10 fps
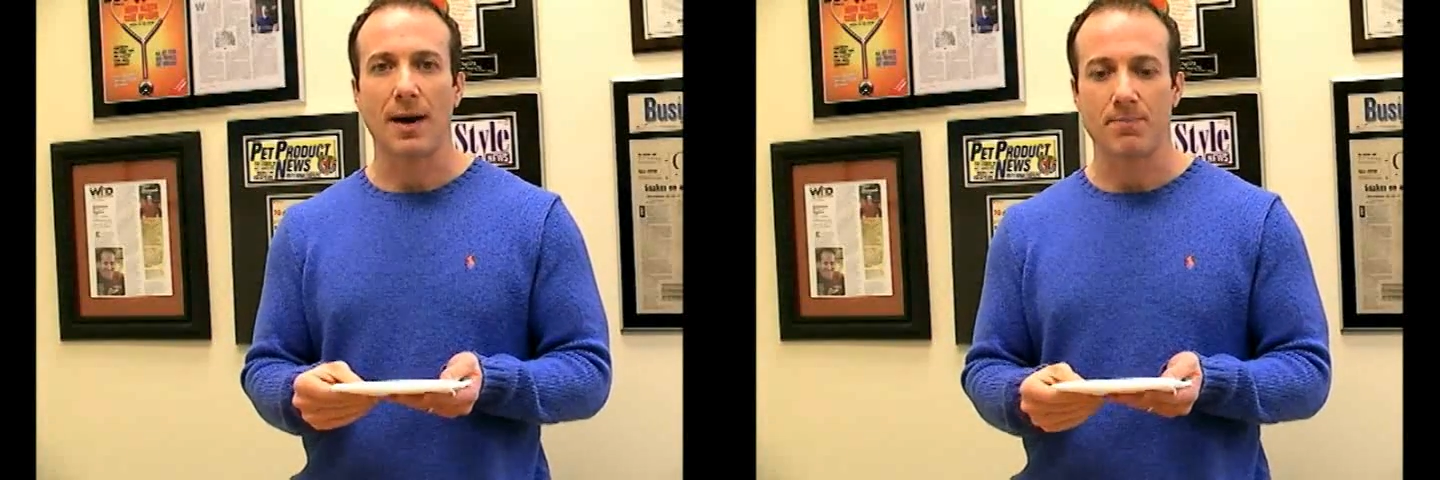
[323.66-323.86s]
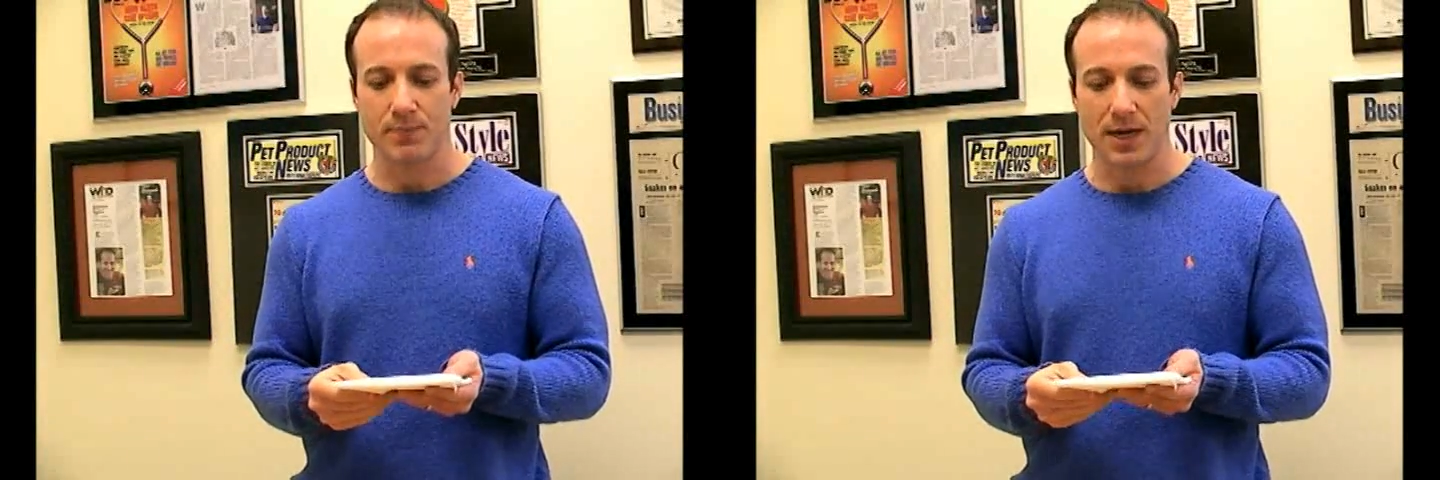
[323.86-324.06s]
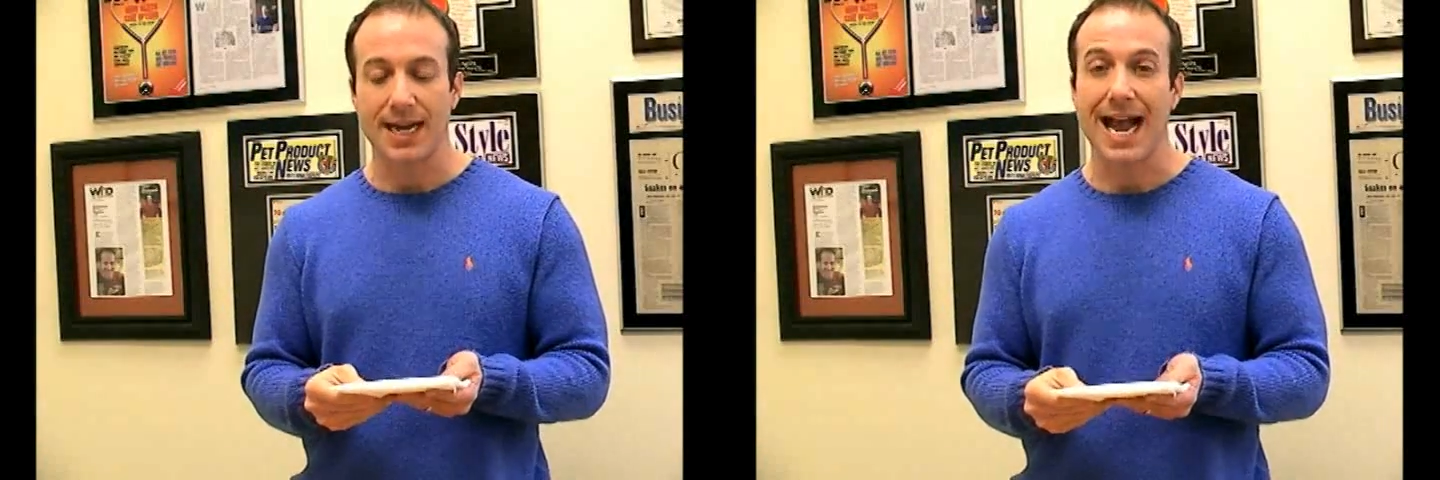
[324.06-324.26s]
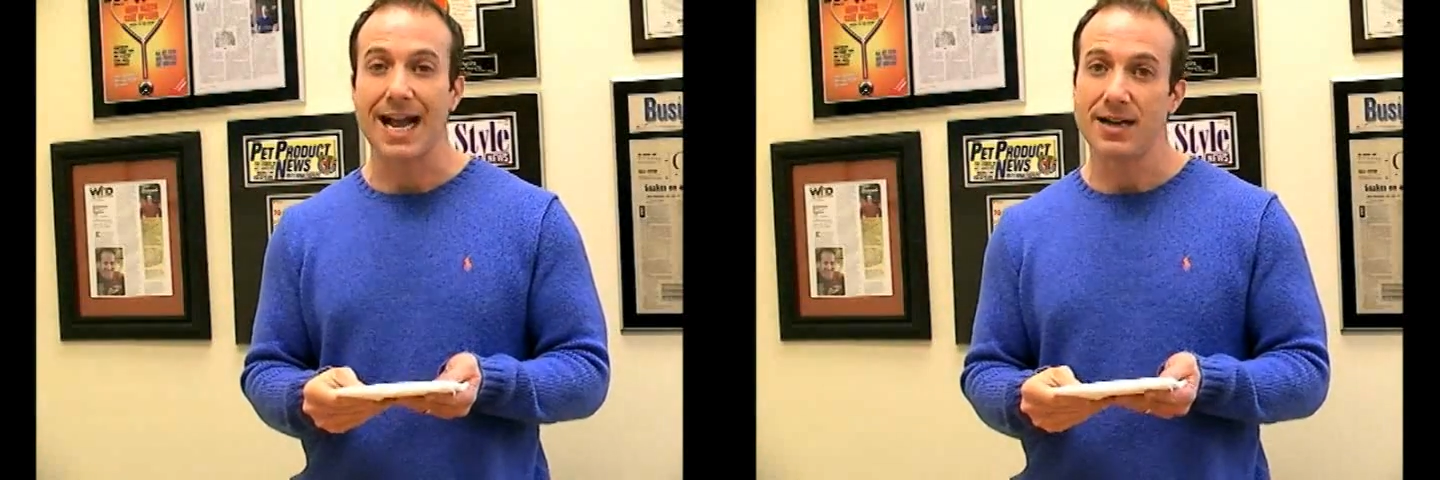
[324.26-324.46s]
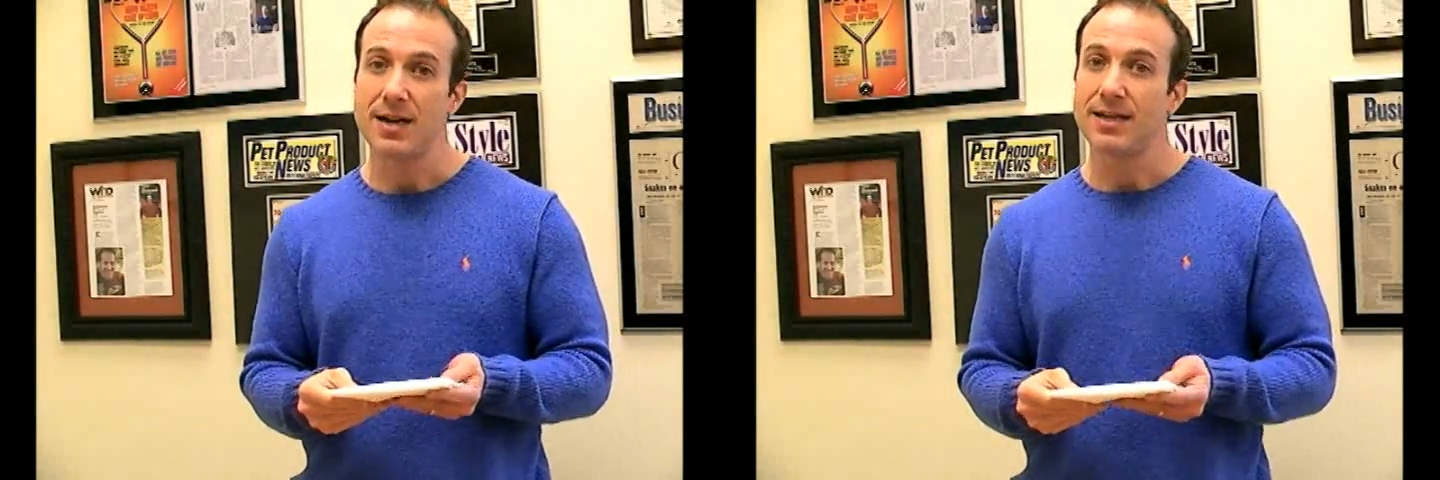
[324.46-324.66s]

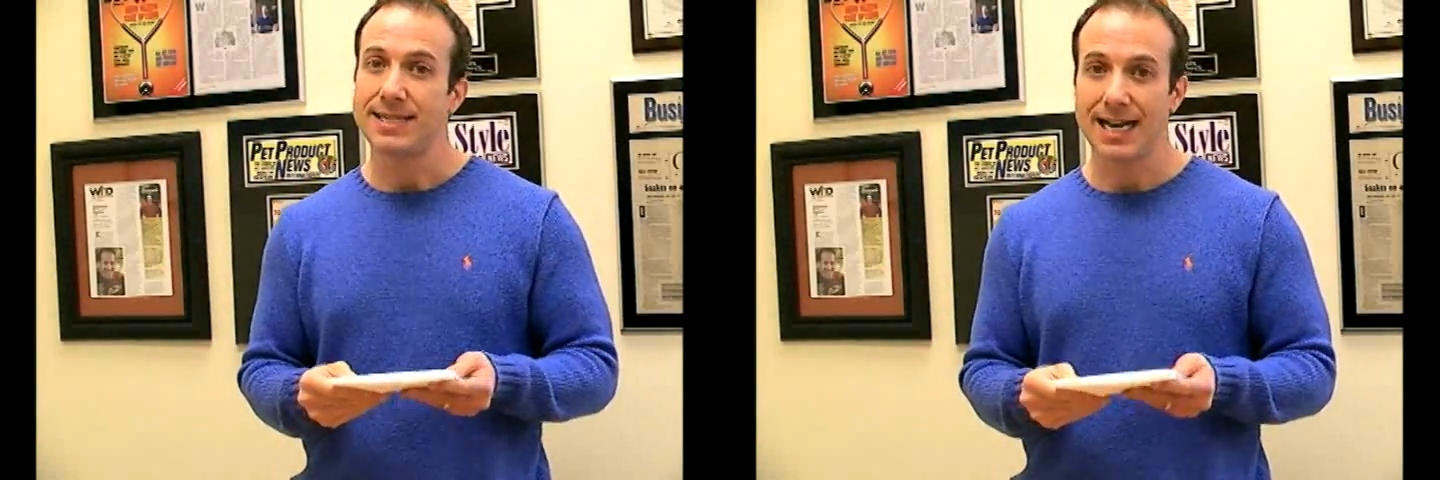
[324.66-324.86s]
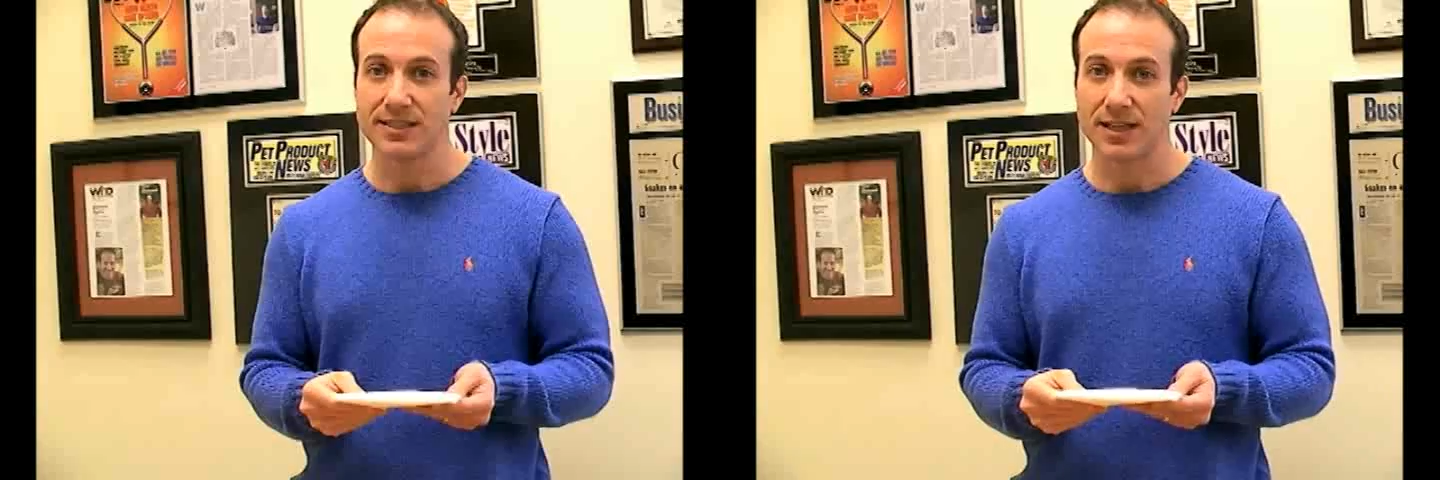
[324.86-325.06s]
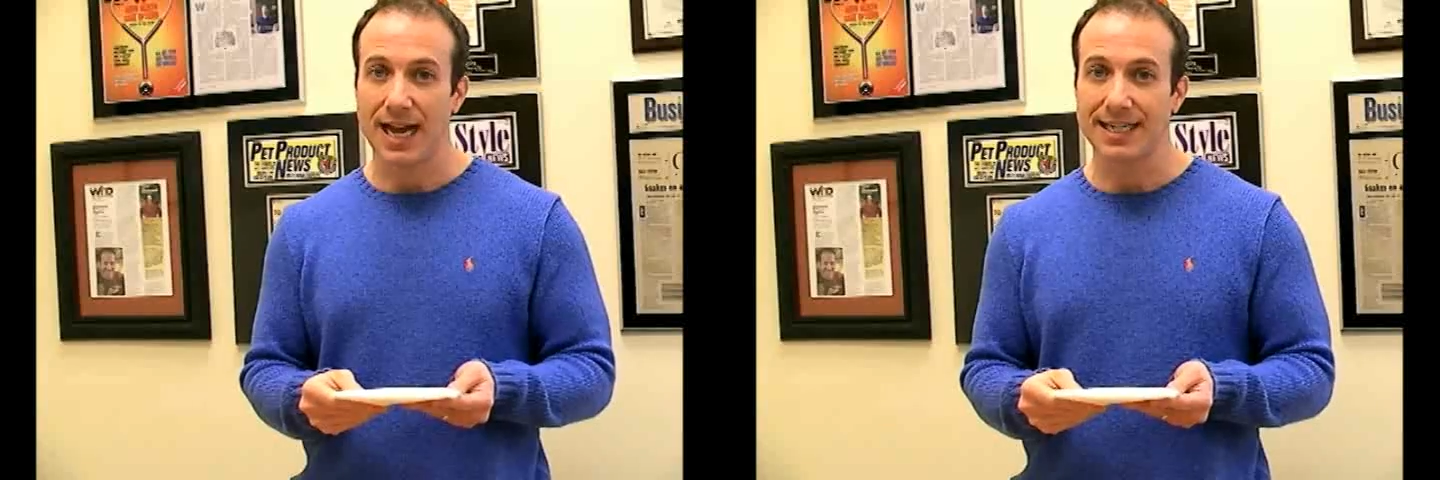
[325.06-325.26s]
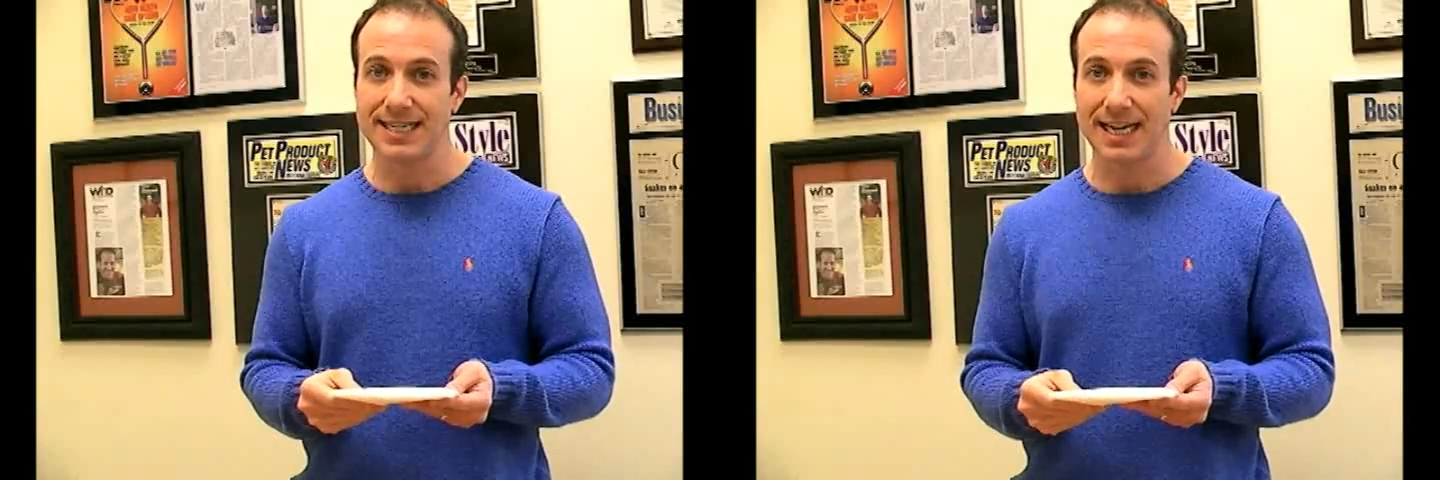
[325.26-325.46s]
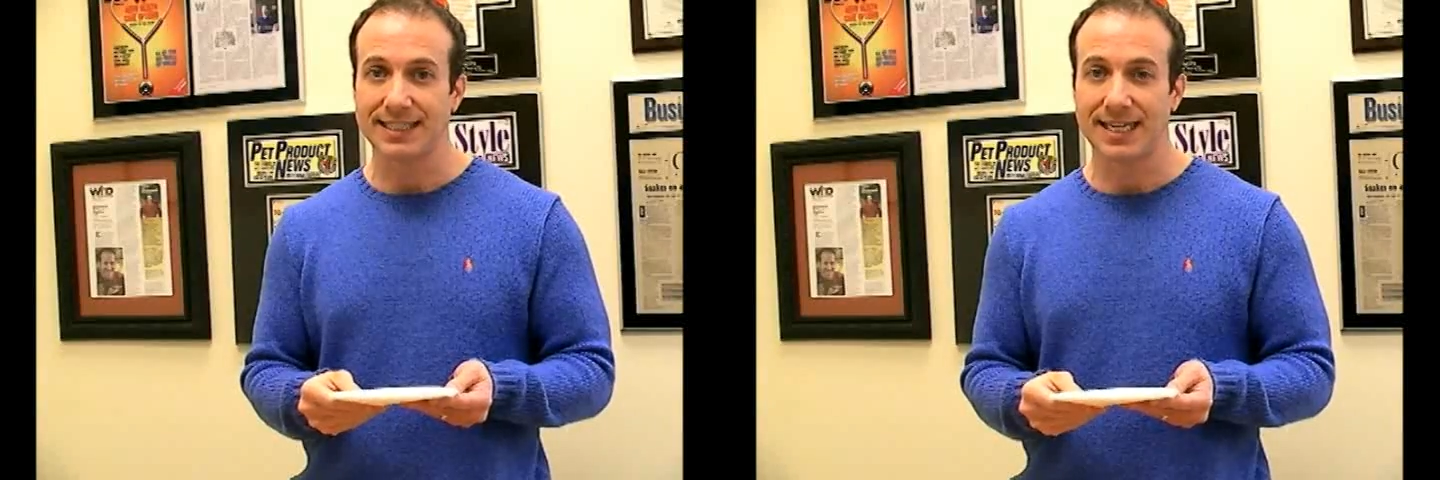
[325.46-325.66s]
again, takes a lot of
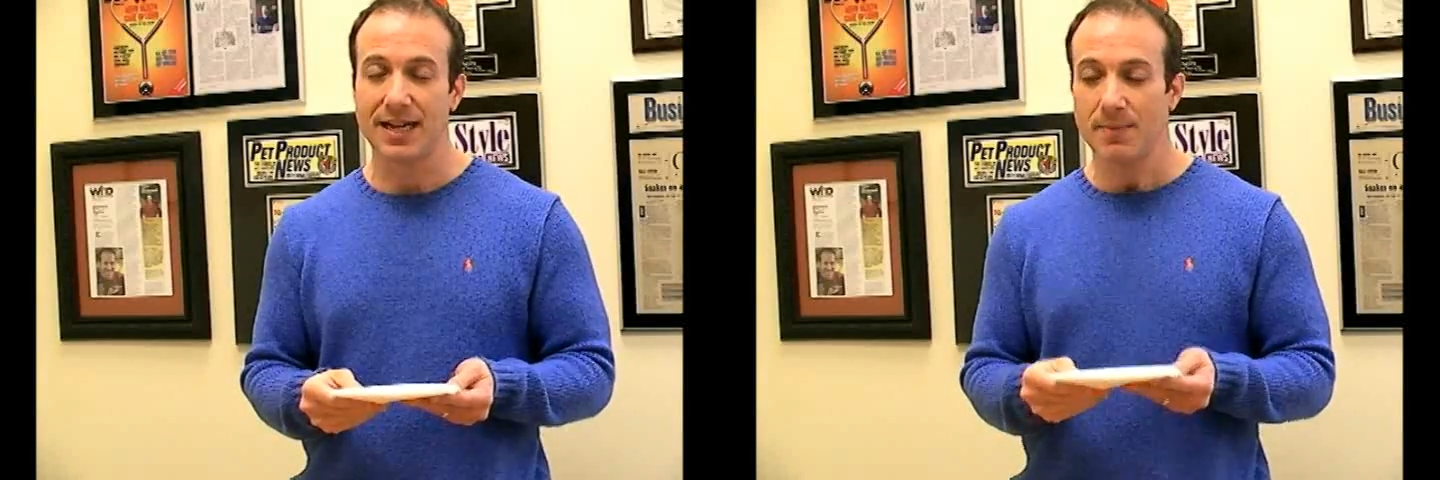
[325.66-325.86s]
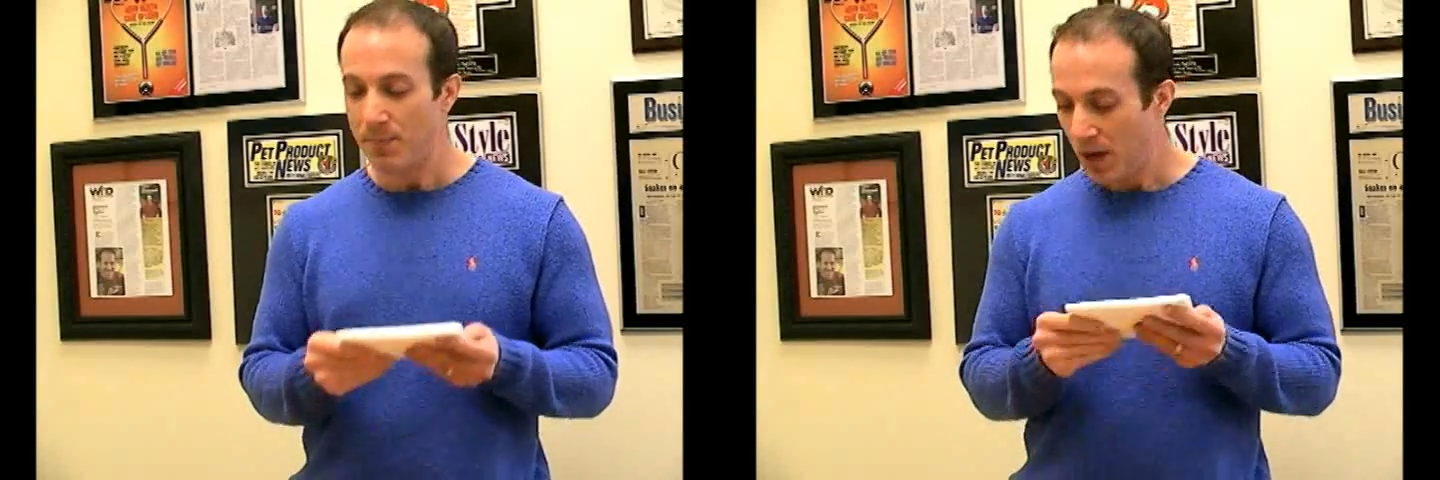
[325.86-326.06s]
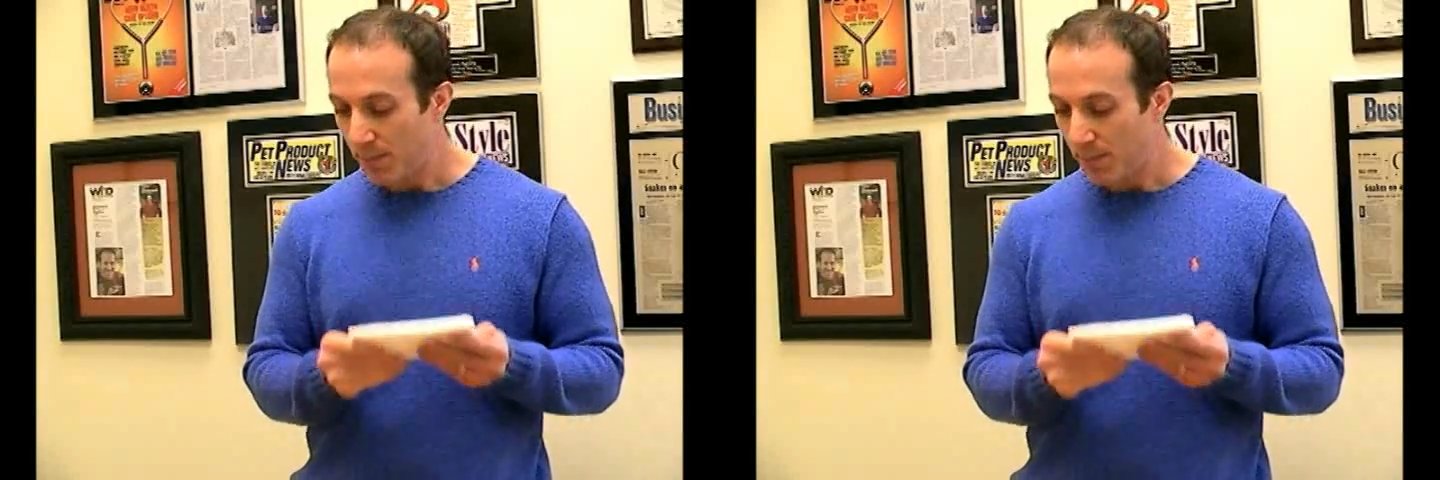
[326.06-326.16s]
testing,